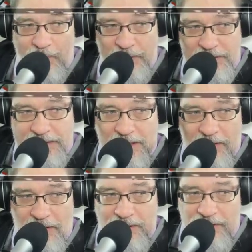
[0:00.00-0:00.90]
one side
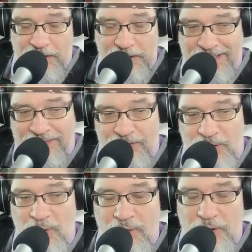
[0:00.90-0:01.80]
or the other can have
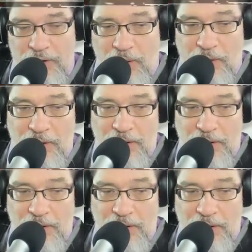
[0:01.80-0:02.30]
drone control.